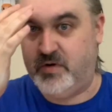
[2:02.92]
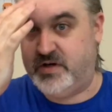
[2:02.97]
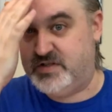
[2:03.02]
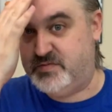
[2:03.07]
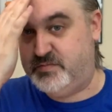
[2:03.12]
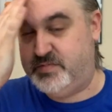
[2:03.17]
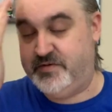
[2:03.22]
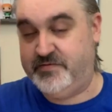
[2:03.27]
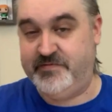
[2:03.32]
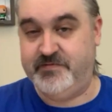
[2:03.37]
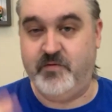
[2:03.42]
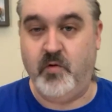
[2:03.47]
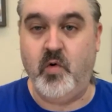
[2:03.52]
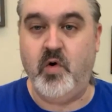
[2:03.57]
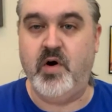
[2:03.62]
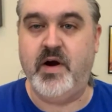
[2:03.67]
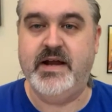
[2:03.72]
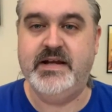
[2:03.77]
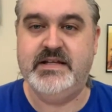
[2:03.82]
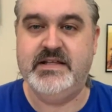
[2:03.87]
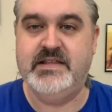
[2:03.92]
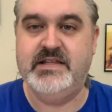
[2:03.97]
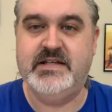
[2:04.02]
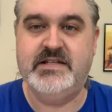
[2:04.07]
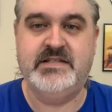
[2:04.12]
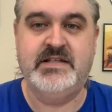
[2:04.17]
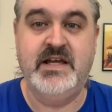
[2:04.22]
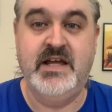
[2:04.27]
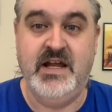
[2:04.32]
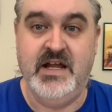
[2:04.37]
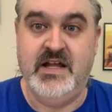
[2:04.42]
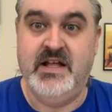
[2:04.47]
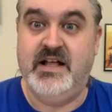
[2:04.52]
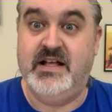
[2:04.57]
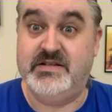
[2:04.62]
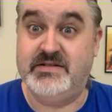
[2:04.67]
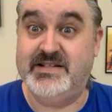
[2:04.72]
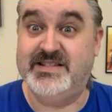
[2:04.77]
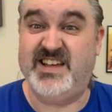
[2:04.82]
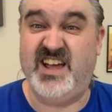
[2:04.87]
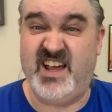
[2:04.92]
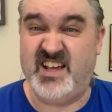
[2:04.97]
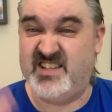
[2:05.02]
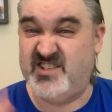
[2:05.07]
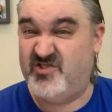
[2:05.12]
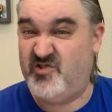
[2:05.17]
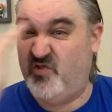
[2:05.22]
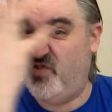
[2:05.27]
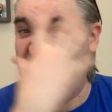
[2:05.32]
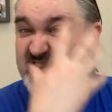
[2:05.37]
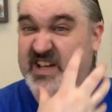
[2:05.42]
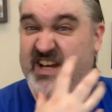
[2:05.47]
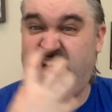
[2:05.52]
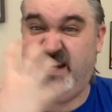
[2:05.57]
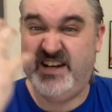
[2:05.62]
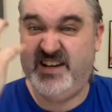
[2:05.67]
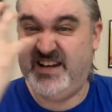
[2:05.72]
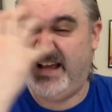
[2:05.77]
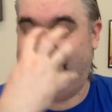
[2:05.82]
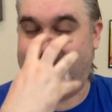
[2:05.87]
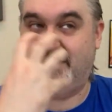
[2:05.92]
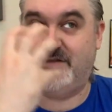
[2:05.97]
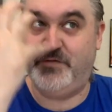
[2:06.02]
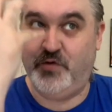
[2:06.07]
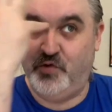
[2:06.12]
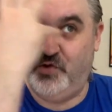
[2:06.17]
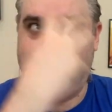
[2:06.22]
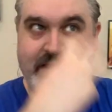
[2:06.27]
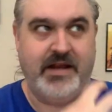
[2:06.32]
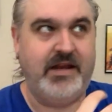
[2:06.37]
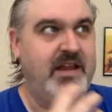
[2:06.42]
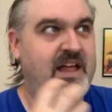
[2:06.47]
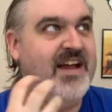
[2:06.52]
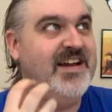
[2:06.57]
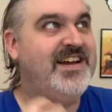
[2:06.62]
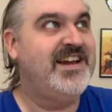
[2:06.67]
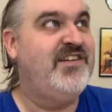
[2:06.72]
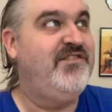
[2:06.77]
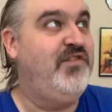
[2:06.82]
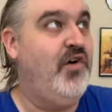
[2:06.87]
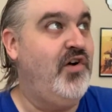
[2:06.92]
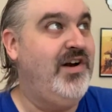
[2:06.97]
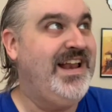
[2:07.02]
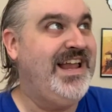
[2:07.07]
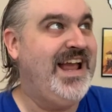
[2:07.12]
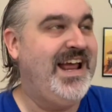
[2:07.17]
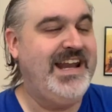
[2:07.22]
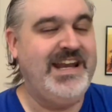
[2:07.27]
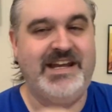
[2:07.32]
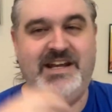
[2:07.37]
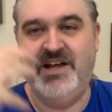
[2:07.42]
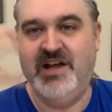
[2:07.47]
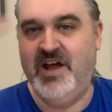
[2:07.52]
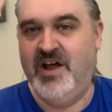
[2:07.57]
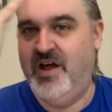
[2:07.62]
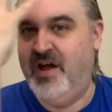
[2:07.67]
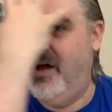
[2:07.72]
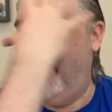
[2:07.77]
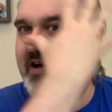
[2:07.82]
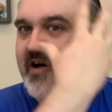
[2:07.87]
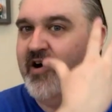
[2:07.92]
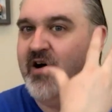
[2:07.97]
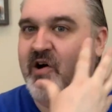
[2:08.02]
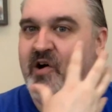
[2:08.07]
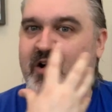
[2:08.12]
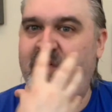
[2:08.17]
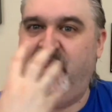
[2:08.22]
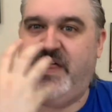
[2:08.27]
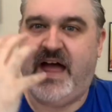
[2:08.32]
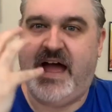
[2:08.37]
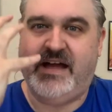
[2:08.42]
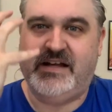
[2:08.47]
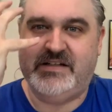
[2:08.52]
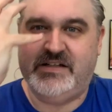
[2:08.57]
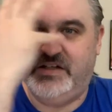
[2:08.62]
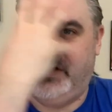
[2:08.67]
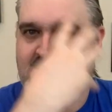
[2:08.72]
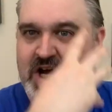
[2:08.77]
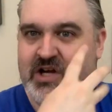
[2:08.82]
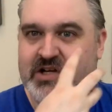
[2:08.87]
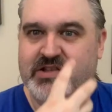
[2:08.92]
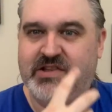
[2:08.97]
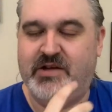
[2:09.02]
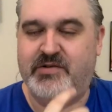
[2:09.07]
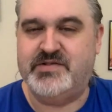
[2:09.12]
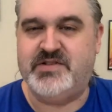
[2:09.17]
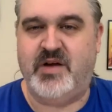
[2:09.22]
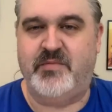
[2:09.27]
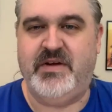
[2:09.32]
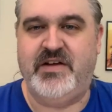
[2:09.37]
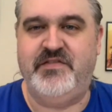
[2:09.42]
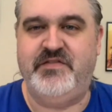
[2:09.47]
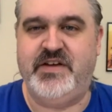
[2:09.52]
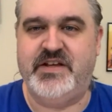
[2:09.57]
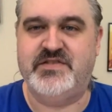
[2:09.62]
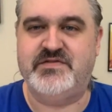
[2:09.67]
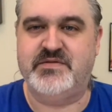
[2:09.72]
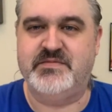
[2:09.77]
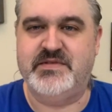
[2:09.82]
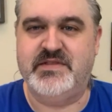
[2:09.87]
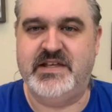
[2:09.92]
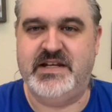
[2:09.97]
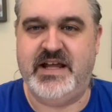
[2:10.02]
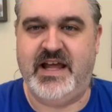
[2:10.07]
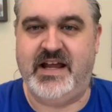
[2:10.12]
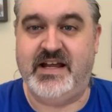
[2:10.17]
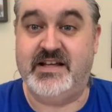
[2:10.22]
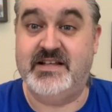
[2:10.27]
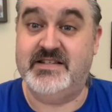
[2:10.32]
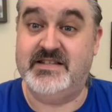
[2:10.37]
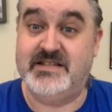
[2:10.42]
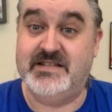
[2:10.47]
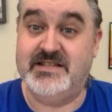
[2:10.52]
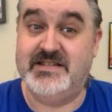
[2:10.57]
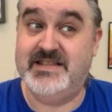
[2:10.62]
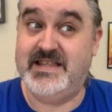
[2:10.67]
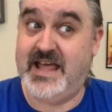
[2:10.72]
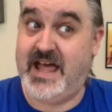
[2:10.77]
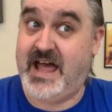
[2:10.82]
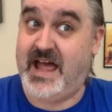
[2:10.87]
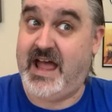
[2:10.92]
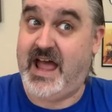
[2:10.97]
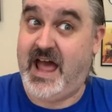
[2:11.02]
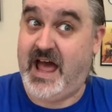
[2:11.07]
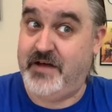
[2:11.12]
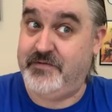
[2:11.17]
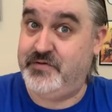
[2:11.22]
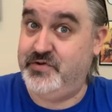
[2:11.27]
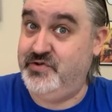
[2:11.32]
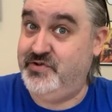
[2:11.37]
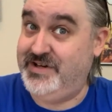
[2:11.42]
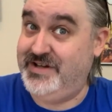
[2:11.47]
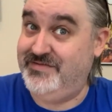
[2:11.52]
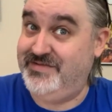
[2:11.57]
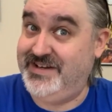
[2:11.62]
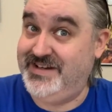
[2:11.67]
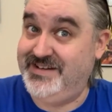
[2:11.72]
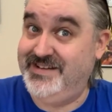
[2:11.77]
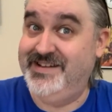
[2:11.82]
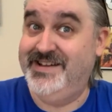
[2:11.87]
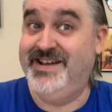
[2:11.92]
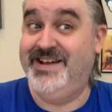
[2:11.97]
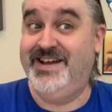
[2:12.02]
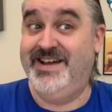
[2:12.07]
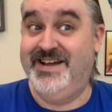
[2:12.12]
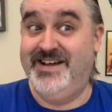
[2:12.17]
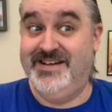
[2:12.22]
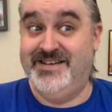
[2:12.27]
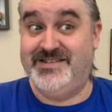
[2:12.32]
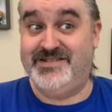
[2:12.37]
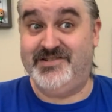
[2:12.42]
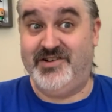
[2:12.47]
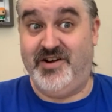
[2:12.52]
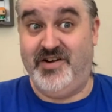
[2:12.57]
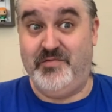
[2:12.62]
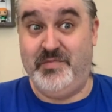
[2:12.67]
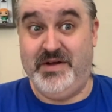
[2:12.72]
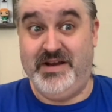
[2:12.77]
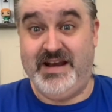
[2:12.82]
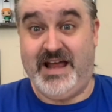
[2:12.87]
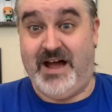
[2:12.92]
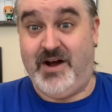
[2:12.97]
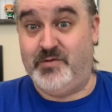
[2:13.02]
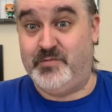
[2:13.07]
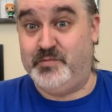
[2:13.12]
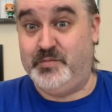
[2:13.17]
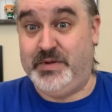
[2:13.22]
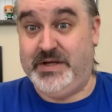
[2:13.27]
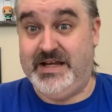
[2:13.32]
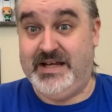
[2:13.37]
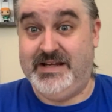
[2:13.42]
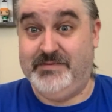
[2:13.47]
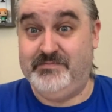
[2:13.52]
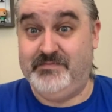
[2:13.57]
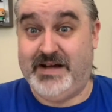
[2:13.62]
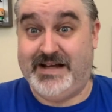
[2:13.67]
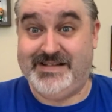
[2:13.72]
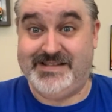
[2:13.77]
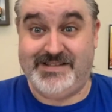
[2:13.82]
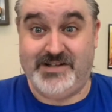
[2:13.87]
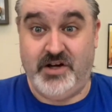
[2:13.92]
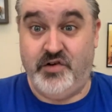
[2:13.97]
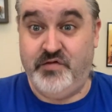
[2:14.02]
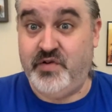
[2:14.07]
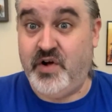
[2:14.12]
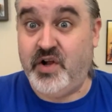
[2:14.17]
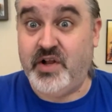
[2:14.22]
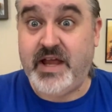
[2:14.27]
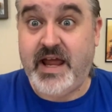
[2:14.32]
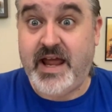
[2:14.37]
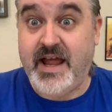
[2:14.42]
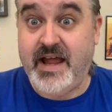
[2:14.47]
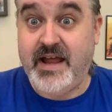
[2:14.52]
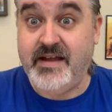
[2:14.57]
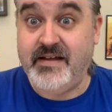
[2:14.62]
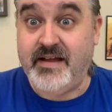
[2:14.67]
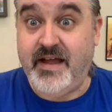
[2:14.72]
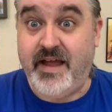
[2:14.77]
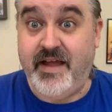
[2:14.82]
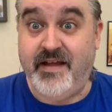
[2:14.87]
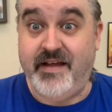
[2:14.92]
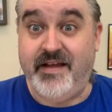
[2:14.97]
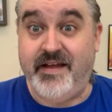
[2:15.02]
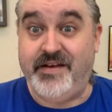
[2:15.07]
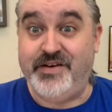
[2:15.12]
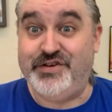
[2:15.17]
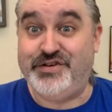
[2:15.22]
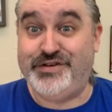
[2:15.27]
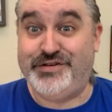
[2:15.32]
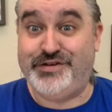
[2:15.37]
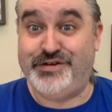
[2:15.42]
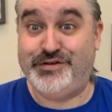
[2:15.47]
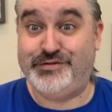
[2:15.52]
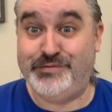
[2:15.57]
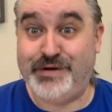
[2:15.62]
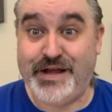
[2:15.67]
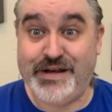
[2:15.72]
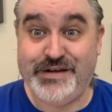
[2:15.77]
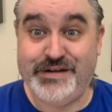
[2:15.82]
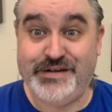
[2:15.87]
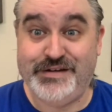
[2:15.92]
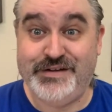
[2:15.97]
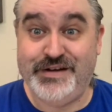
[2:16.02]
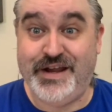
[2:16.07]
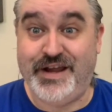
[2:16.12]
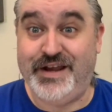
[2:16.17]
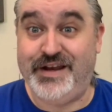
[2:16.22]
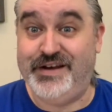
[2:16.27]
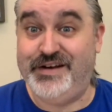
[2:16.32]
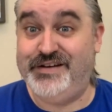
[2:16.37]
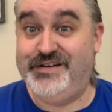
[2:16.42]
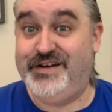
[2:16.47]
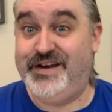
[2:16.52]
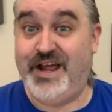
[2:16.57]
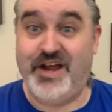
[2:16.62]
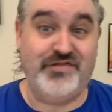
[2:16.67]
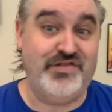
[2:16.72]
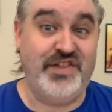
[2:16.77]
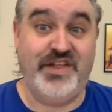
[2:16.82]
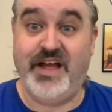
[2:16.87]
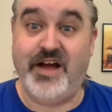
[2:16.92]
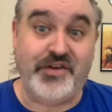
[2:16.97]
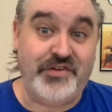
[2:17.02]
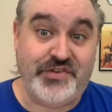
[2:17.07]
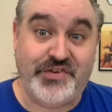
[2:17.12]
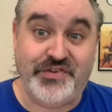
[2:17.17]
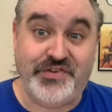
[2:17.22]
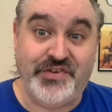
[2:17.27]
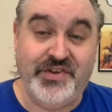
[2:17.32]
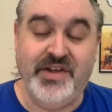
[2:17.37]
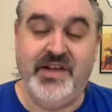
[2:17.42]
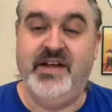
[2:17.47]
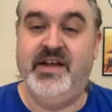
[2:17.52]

was before I did this. It's because I exfoliated, exfoliate, exfoliated all that gunk that was on my face from the day, because this is the afternoon, evening. So I've been out being myself all day and just sweating and everything else.